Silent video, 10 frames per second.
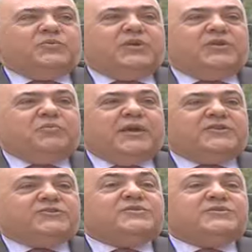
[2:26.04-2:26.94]
We
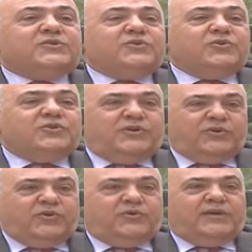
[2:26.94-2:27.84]
managed to secure a
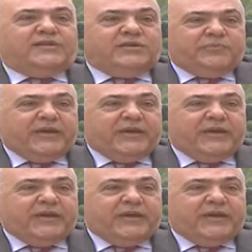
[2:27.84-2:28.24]
loan at the